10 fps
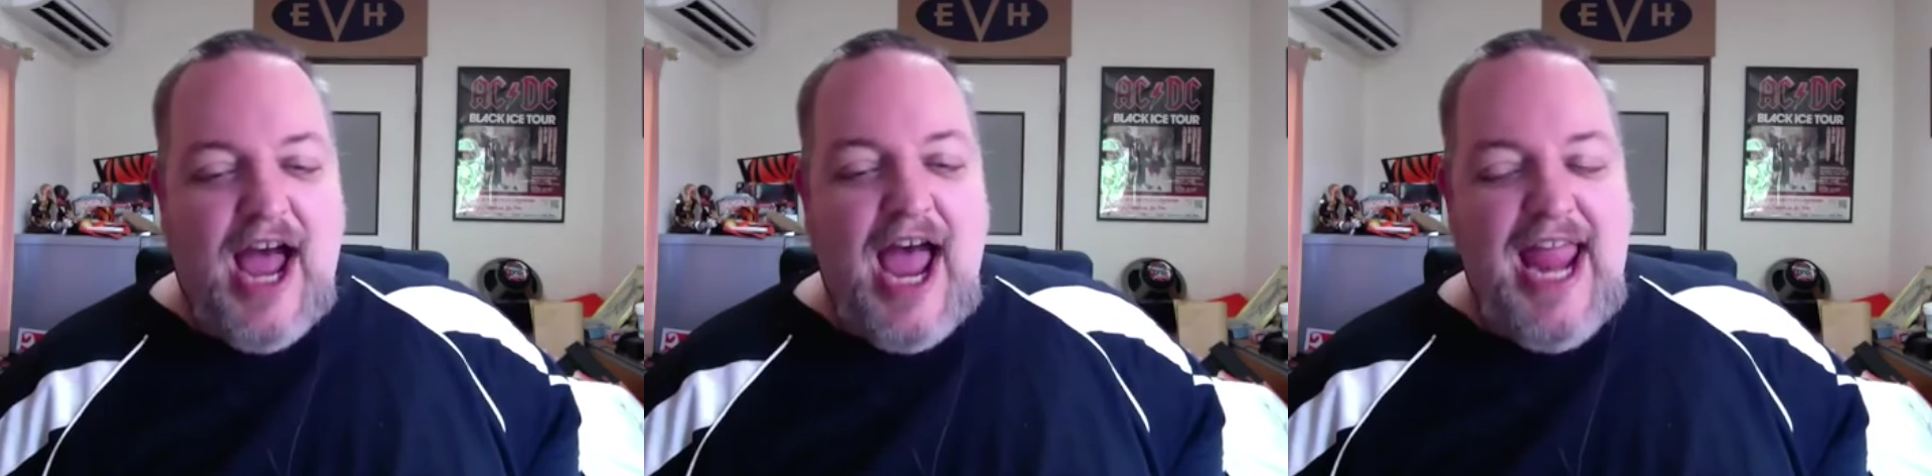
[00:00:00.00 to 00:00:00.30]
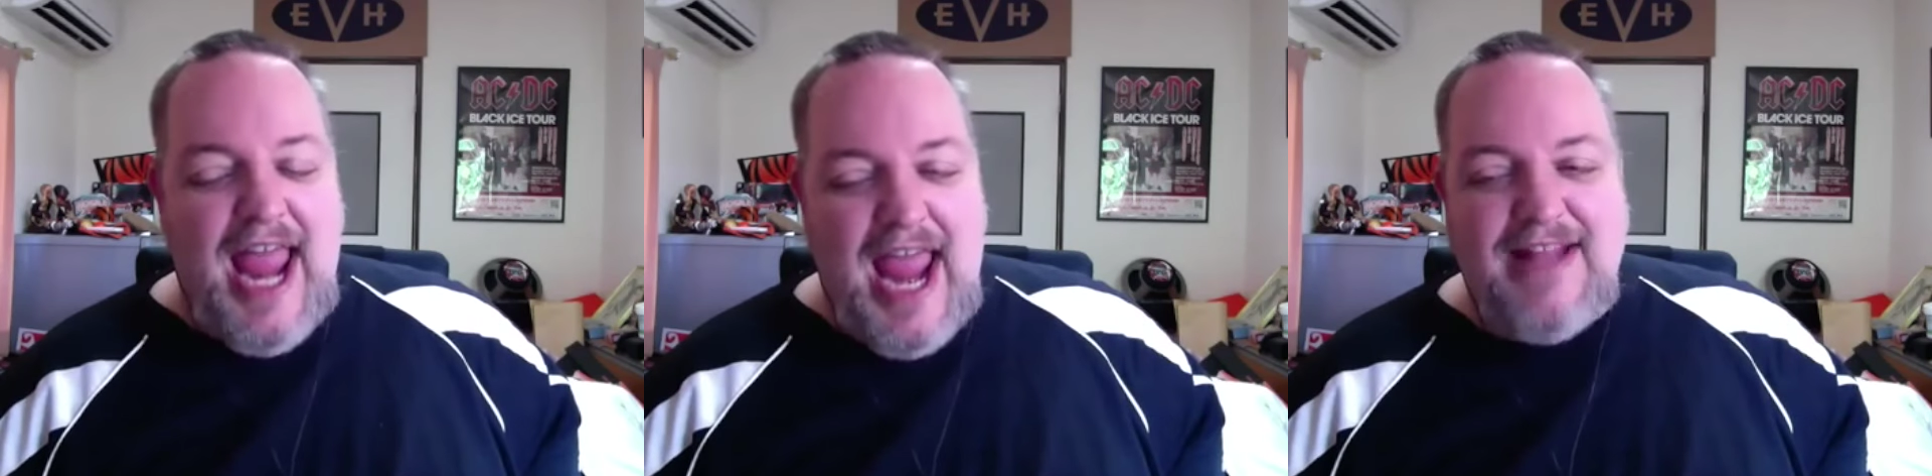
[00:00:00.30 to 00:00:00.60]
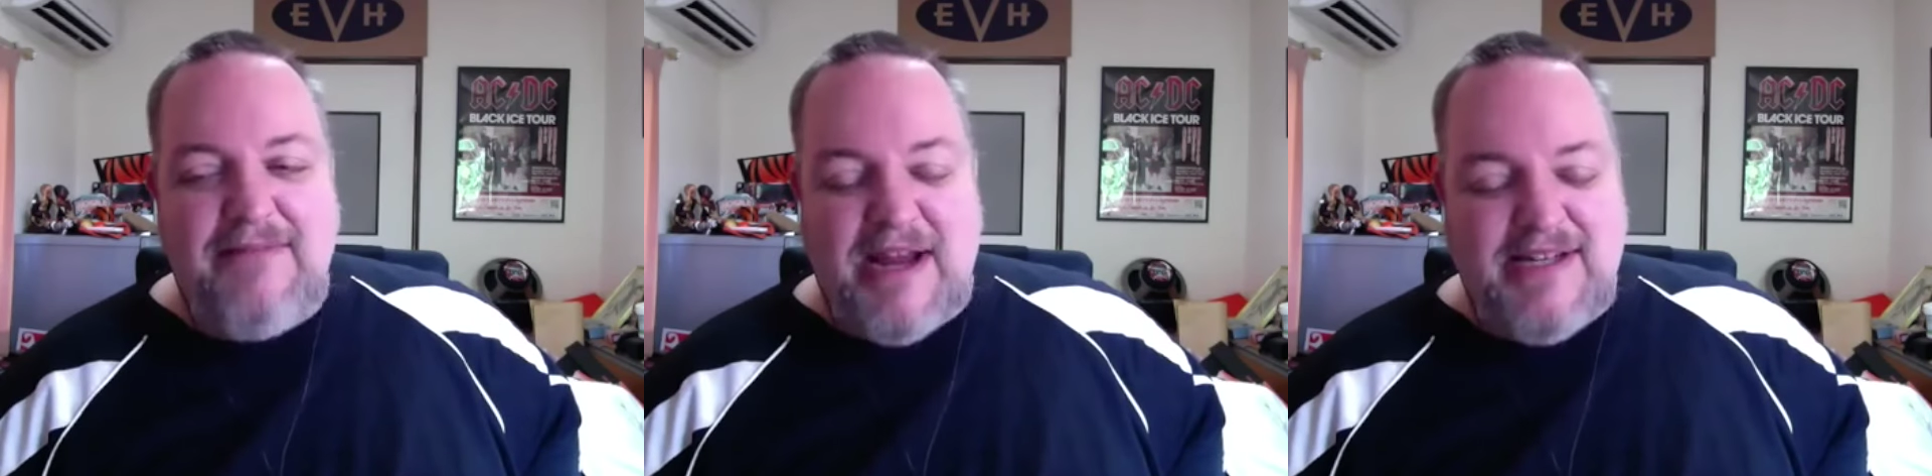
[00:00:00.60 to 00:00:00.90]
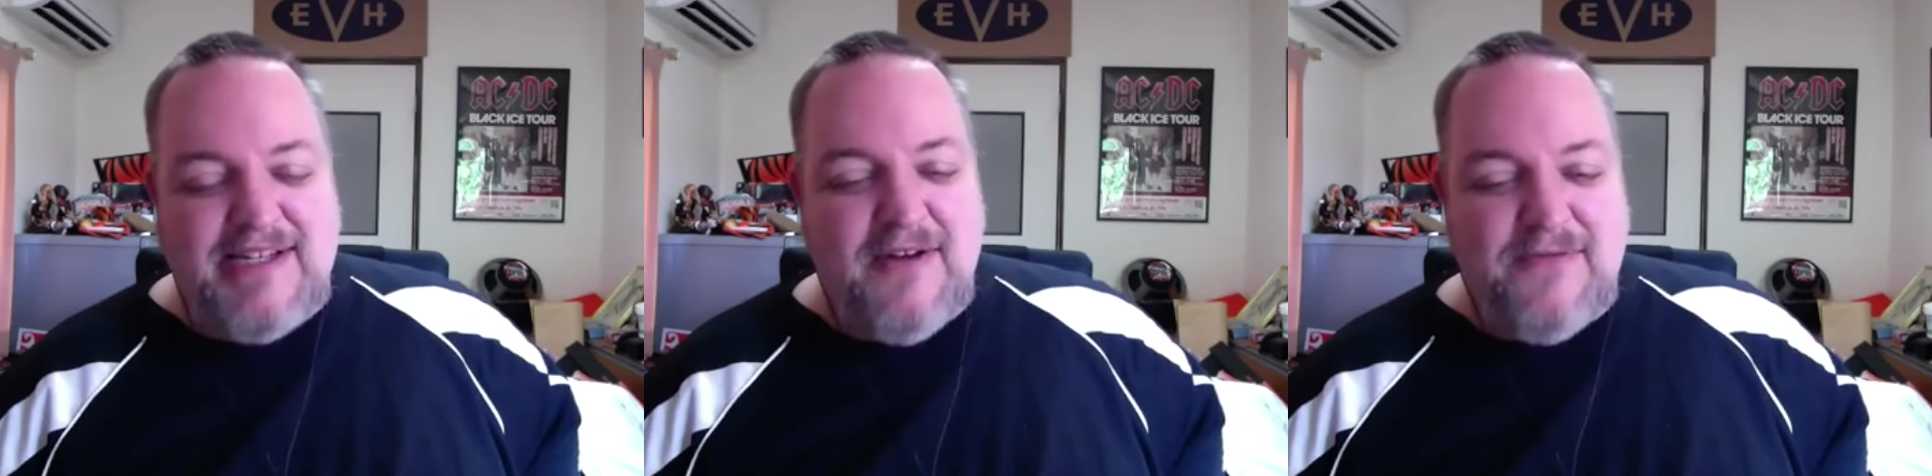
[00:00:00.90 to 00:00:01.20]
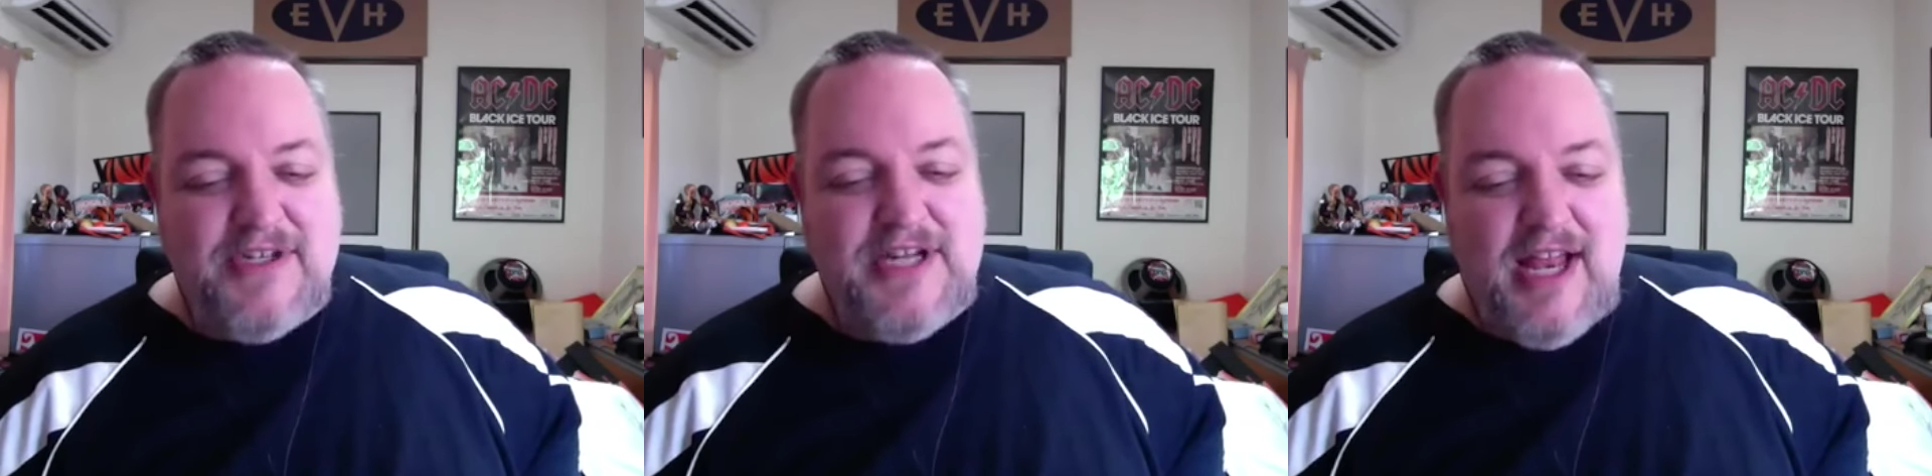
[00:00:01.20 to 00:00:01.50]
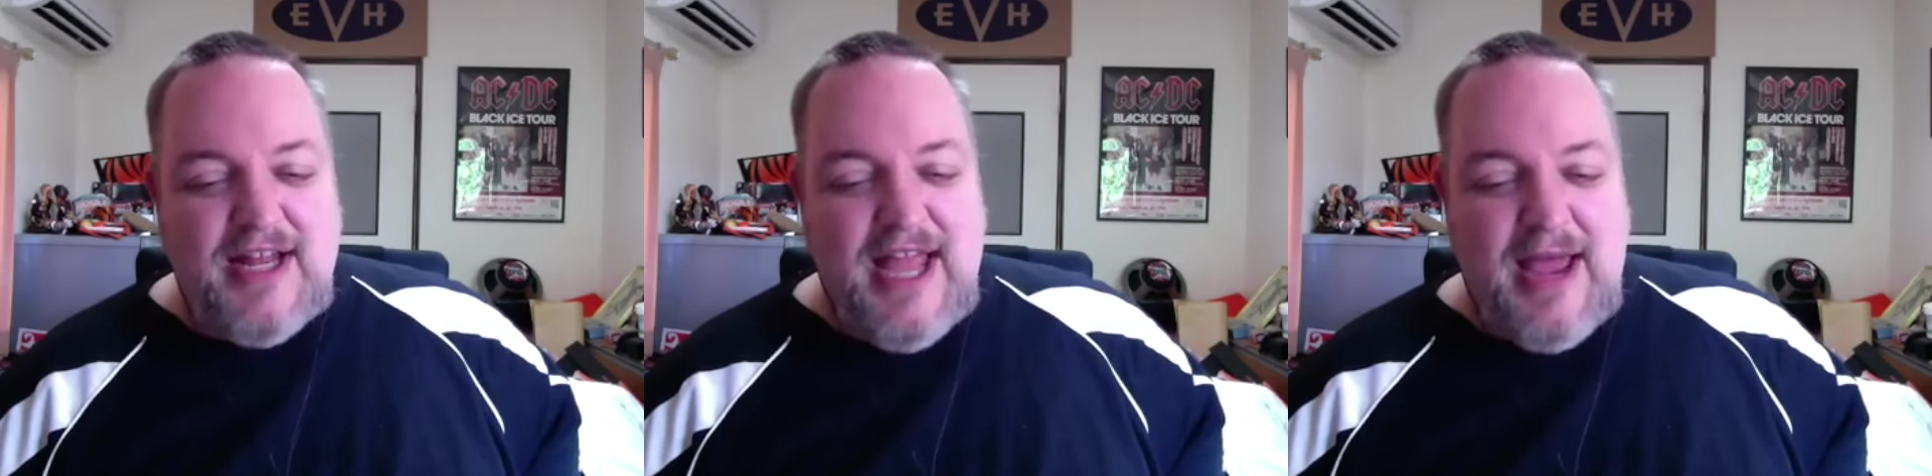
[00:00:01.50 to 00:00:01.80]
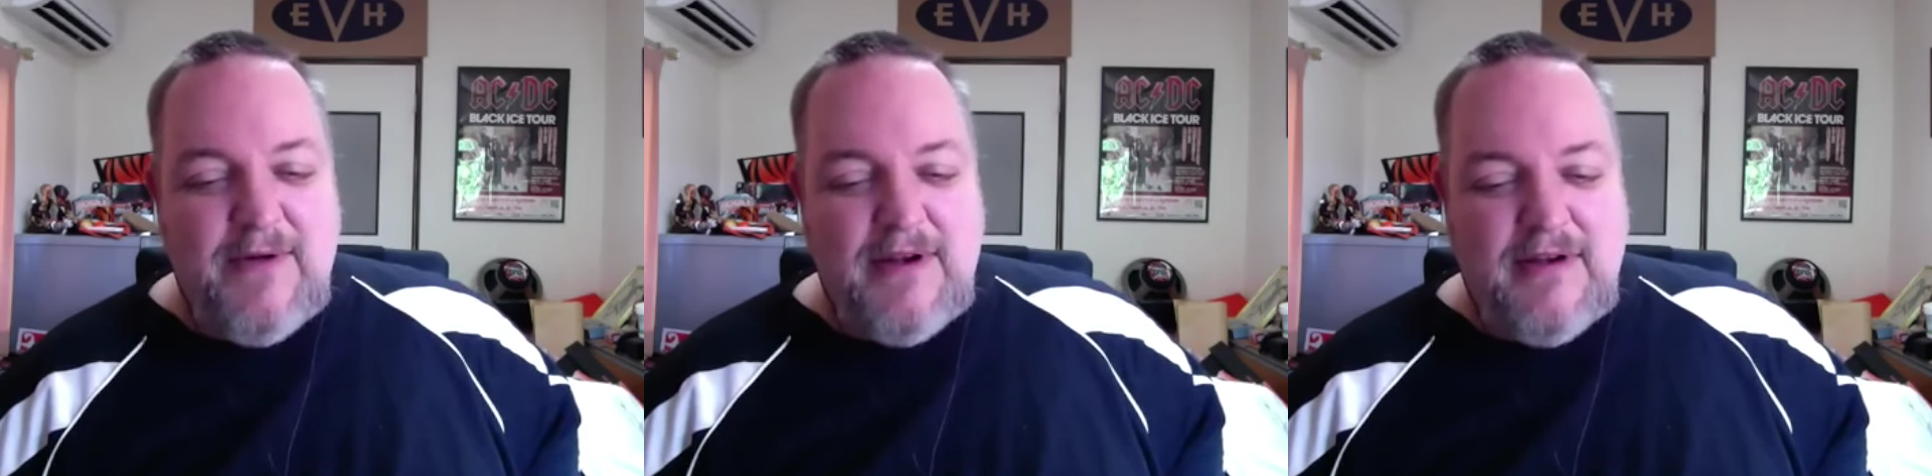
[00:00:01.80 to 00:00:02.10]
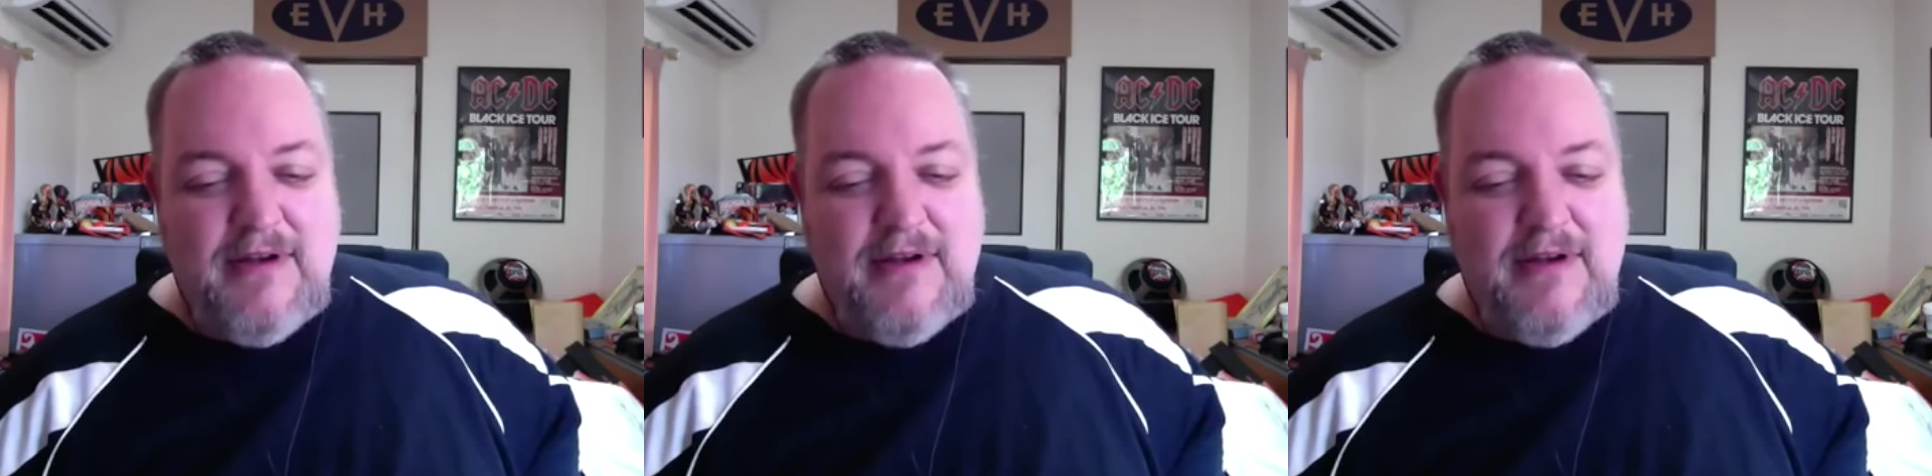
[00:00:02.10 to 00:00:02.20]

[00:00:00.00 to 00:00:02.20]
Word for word: I hate myself for selling that one.